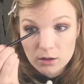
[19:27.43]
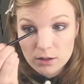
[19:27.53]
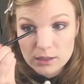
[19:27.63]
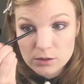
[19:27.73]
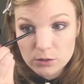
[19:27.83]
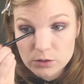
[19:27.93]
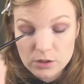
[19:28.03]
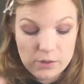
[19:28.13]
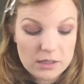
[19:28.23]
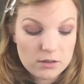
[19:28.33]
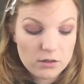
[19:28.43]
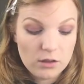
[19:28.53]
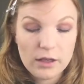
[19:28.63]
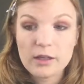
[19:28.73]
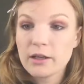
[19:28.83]
This also makes a good
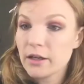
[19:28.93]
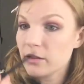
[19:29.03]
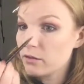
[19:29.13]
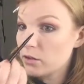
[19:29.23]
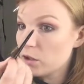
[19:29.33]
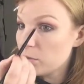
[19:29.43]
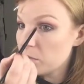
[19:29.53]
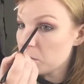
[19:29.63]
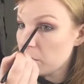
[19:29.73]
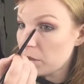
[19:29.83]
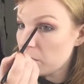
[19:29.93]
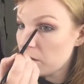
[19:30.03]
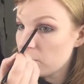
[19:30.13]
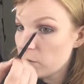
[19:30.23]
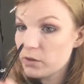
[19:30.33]
highlight on the Cupid's bow
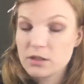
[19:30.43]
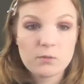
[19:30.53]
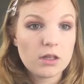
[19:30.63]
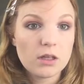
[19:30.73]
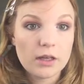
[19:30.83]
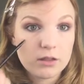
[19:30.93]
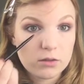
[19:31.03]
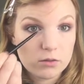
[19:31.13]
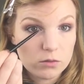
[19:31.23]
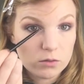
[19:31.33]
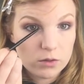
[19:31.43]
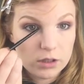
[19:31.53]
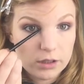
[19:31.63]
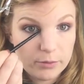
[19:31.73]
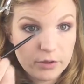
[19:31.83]
if you want something like
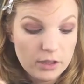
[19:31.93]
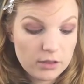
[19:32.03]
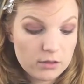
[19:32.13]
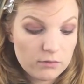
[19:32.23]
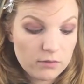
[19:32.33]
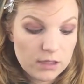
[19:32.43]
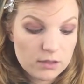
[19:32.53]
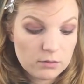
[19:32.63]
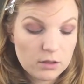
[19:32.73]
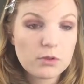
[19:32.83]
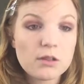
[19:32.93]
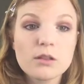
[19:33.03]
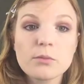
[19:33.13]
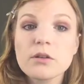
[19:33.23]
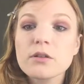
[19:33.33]
really bright. In fact, I'm going to put a
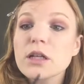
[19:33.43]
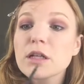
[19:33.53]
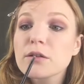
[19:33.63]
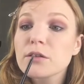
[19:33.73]
little bit on now.